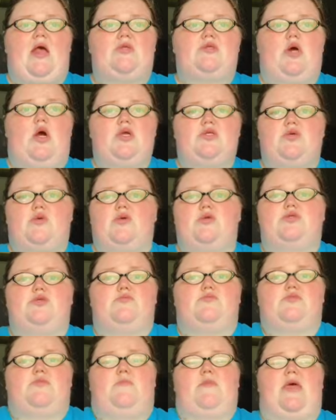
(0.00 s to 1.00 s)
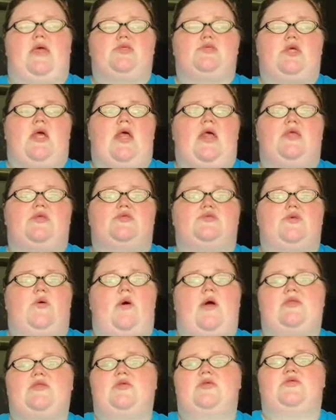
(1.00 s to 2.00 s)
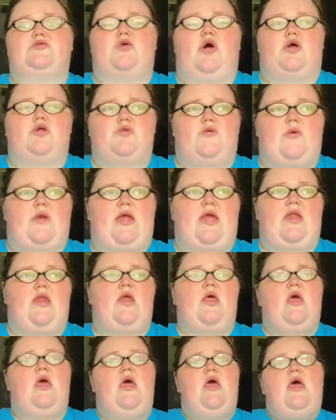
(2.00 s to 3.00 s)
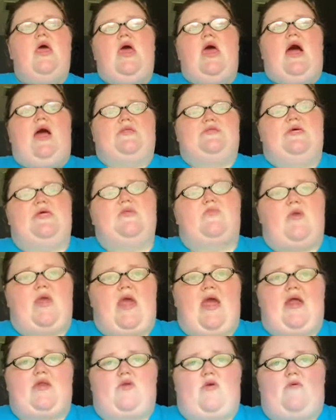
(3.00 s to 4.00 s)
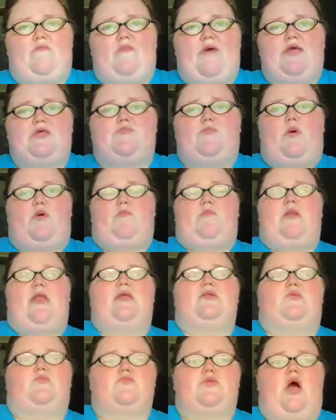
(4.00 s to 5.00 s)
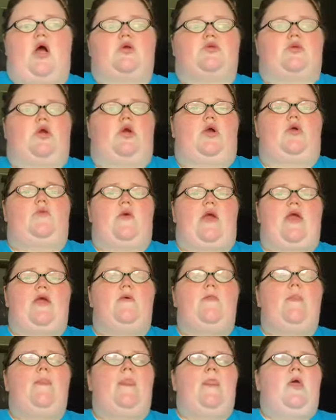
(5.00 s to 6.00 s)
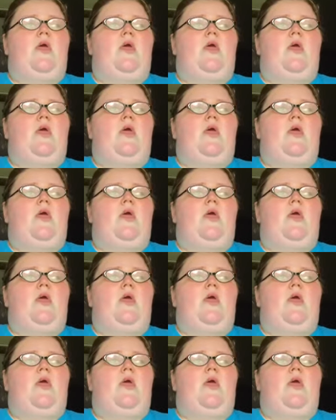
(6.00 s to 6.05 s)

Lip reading: I talked to her, and she was a bitch. And so I didn't talk to her again. I did re-add her on Facebook, but I don't talk to her, right?